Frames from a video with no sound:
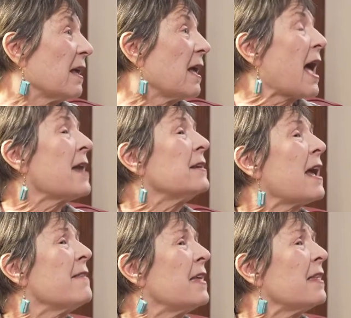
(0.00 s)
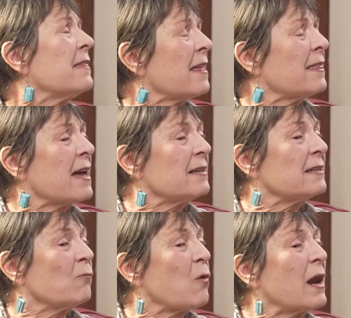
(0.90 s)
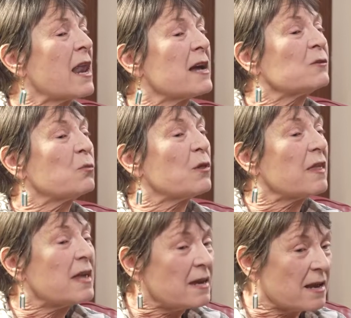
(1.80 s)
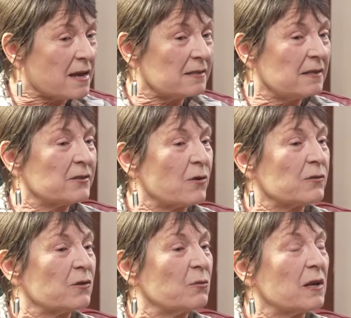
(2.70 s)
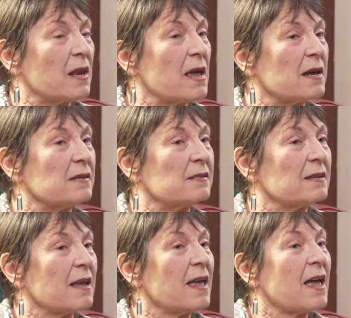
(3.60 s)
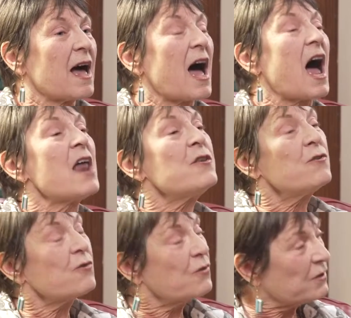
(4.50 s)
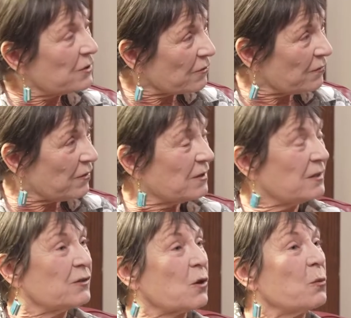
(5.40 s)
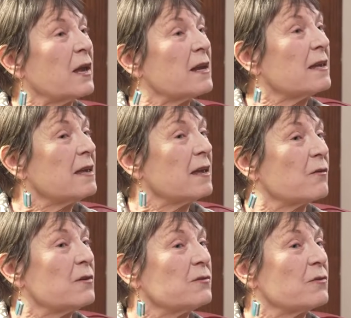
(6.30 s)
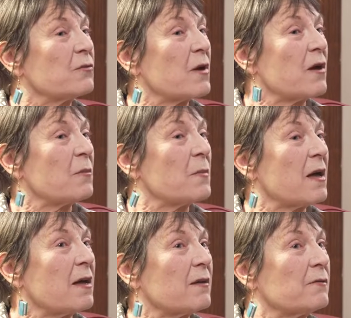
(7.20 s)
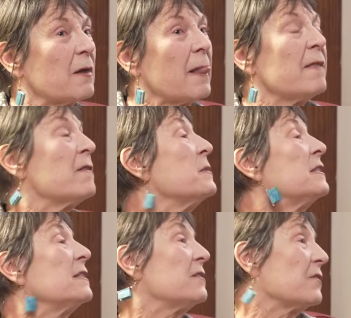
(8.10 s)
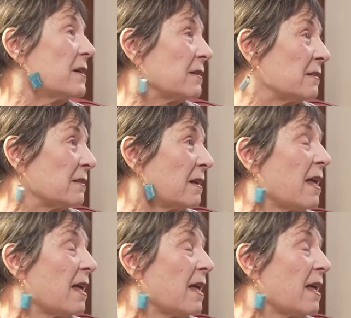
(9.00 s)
That what lies within us is also what lies under the surface. So we're getting here into the realm of the mysterious,